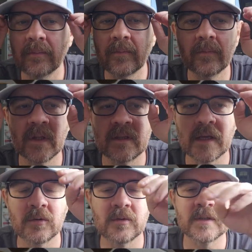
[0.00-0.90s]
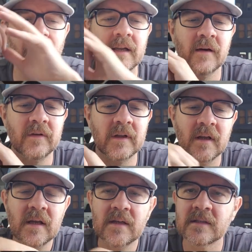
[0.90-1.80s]
the technical side of it.
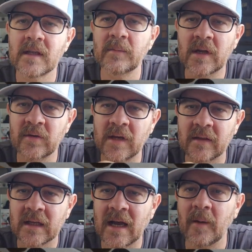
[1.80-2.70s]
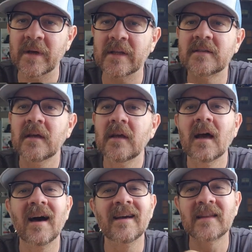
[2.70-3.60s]
Just let me know down in the comments.
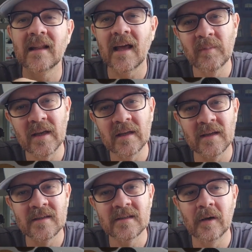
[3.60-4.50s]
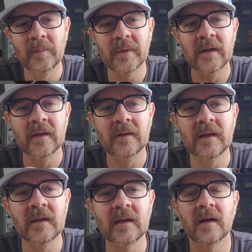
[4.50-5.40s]
Hit that like button. It does help in
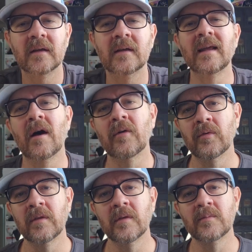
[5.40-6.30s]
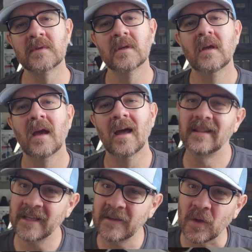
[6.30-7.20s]
the algorithms.
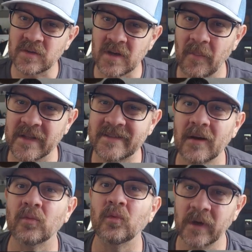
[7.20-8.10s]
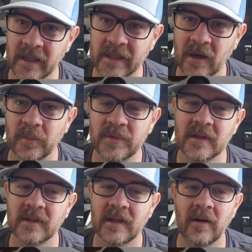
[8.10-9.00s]
Leave those comments. That really helps
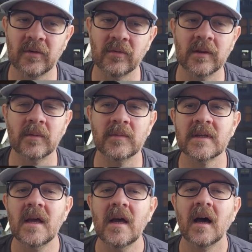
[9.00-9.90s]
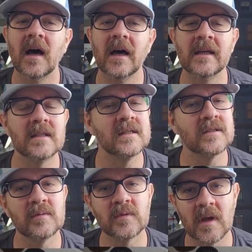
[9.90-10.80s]
in the algorithms. Hit
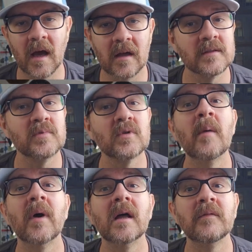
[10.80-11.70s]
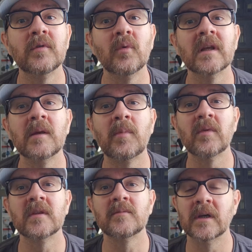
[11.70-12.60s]
the subscribe button if you want to keep up
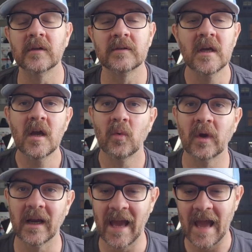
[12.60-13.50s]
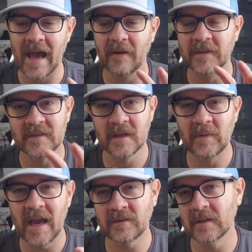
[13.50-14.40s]
with these builds. This is going to
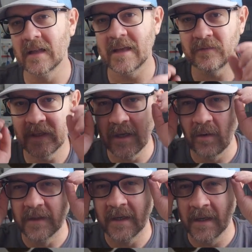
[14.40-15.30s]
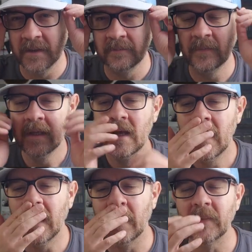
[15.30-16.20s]
be actually the last video on the Gundam.
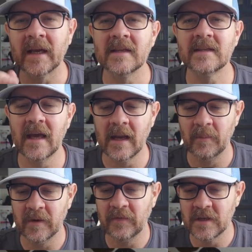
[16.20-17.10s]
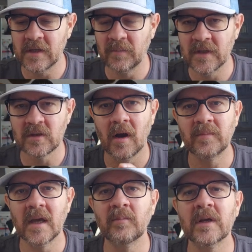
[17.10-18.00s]
Like I said, I'm going to finish up this arm,
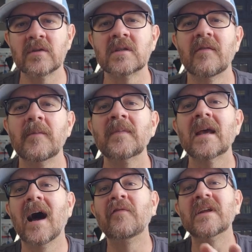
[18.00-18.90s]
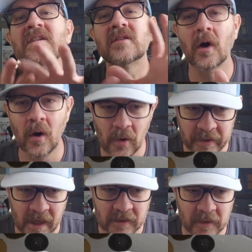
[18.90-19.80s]
take pictures of it. I'll finish the whole
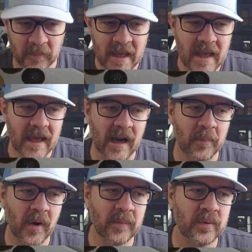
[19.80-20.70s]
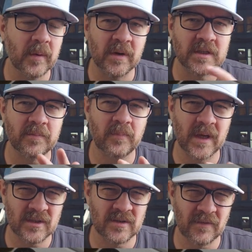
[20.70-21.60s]
Gundam, and I'll probably put a bunch of
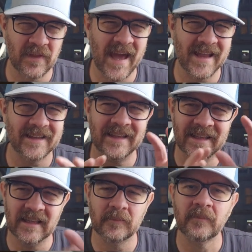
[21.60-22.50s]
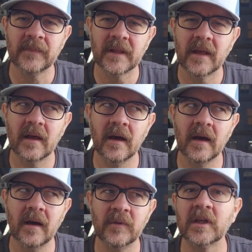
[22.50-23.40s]
pictures of that in
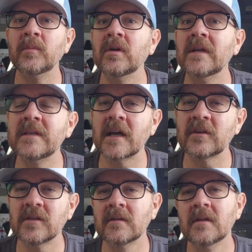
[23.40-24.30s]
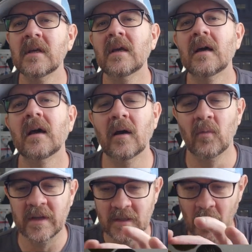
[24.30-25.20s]
the community section.
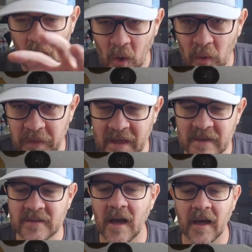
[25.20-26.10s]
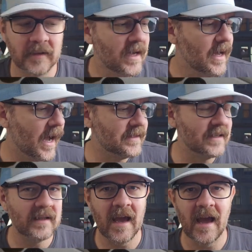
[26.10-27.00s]
Once the whole thing is done. I
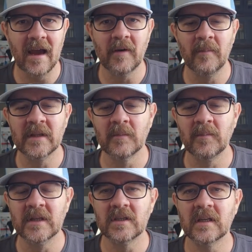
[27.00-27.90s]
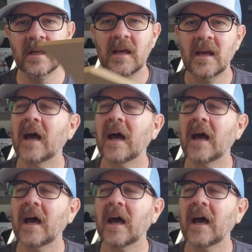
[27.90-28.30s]
meant to mention, I